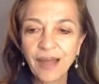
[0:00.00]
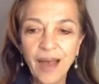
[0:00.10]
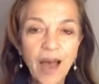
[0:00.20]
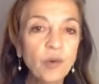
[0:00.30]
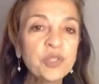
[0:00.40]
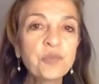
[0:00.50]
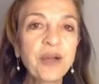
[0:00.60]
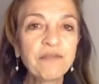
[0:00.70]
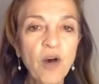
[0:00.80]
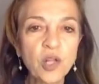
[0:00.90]
how is
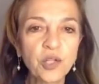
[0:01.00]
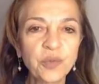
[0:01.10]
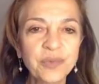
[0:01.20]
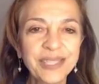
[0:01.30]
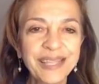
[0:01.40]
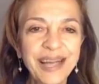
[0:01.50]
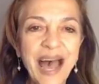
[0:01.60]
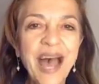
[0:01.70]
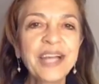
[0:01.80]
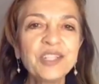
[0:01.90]
my volume?
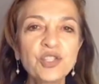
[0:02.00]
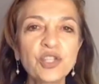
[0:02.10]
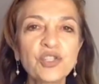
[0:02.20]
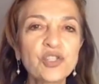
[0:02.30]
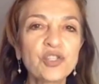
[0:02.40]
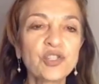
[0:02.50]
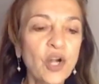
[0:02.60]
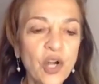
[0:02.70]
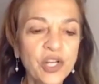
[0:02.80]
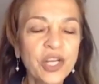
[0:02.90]
I just
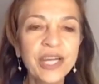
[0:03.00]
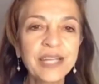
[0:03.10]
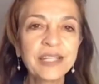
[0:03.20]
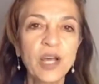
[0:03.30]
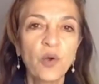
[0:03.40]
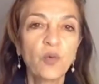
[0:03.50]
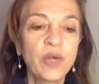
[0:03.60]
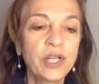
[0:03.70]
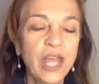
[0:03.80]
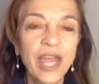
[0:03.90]
started
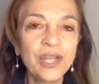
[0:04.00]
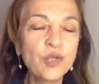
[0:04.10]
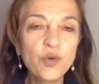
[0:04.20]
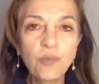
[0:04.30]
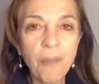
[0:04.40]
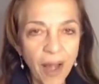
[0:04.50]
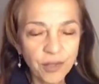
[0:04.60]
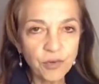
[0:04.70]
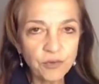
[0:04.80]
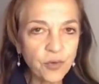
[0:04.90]
with a new
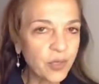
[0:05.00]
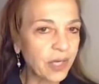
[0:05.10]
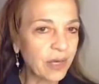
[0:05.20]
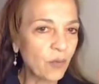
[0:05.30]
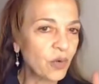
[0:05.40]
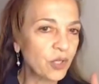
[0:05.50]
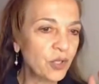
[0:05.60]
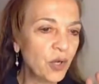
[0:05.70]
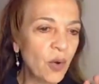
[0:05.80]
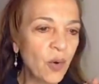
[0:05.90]
microphone and I want
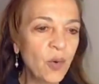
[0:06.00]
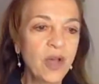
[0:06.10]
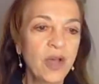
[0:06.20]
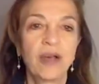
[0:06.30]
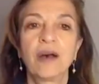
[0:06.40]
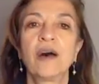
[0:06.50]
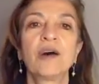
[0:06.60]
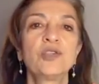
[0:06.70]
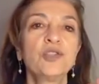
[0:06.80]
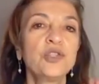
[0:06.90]
to know,
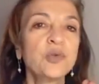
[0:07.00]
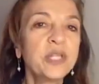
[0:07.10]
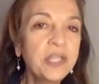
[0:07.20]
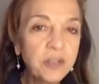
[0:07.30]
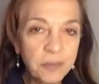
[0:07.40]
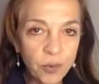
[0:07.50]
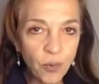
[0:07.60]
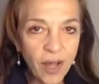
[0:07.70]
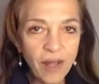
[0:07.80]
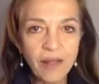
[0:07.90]
do you hear me
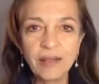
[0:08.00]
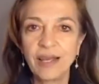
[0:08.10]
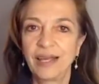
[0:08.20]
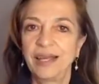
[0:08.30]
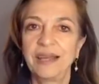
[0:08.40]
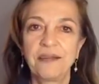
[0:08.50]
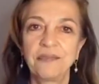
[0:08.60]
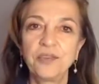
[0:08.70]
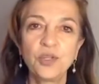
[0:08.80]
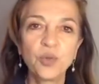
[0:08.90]
well?
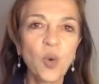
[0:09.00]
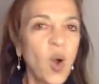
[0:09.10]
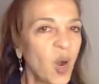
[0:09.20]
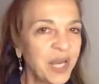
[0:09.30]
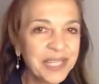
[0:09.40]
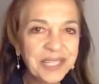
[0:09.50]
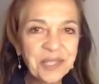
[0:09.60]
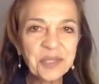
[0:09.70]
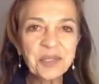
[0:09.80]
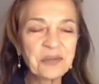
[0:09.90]
If you are
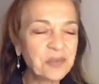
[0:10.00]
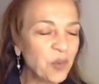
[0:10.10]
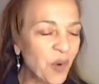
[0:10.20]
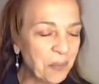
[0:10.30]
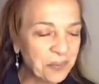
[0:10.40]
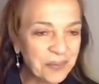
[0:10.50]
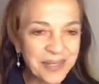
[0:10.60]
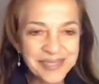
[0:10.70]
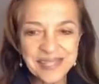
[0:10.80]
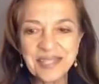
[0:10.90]
here, if you are
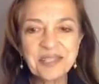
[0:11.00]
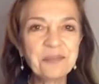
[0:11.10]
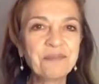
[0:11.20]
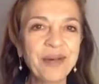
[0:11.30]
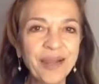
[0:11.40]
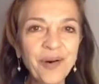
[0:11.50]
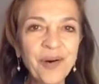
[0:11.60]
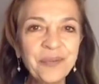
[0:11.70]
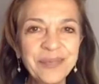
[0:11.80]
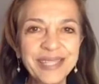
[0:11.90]
present, by
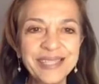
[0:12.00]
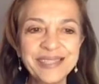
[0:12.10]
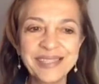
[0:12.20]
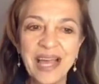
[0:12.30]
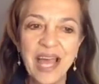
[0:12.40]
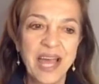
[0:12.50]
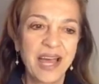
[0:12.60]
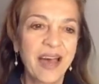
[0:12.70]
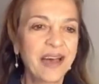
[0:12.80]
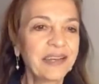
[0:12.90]
all means,
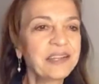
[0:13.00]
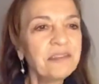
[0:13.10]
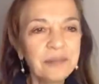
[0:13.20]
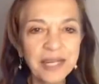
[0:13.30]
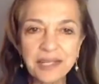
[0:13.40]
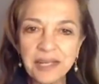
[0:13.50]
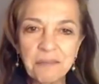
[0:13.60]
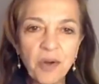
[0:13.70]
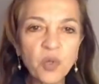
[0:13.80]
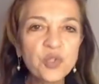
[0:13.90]
give me an
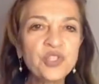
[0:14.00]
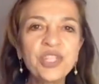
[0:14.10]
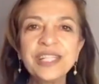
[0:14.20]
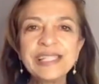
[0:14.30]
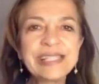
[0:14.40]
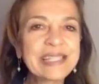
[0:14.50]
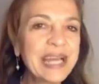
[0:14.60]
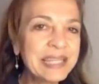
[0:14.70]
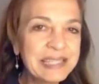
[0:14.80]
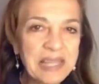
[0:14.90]
emoji,
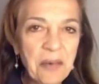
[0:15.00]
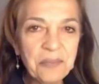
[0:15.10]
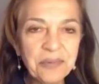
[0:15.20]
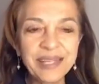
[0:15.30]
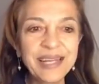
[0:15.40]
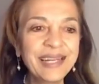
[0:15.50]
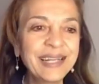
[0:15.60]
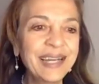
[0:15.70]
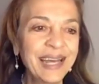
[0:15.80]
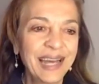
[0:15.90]
say something,